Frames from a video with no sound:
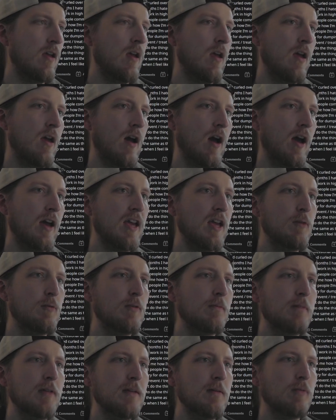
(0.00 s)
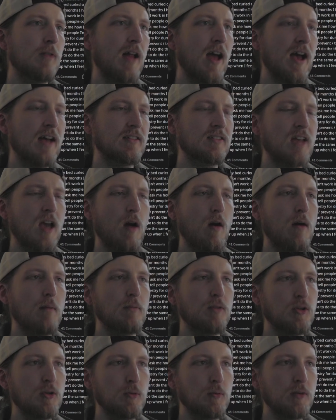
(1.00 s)
I hate when people ask how I'm
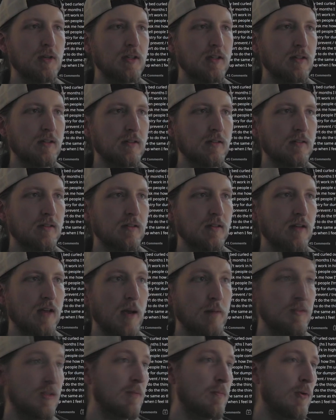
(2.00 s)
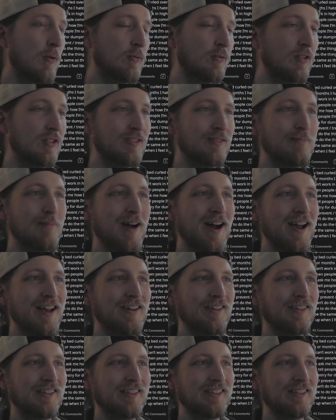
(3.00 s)
doing. I'm supposed to
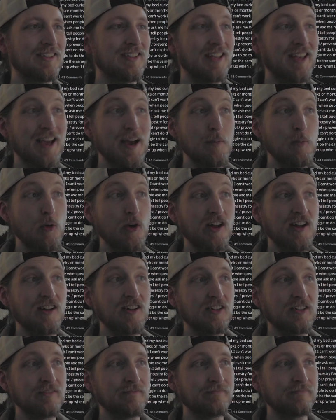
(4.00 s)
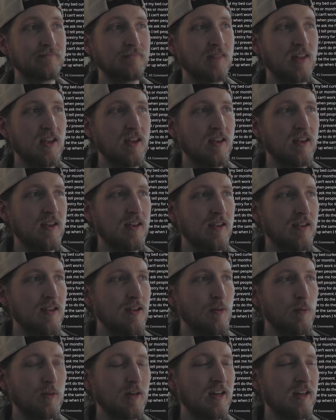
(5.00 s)
smile and say I'm well,
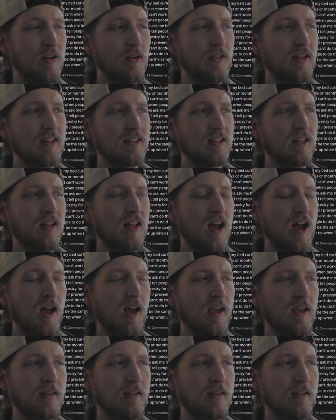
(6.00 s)
when I know that's a lie.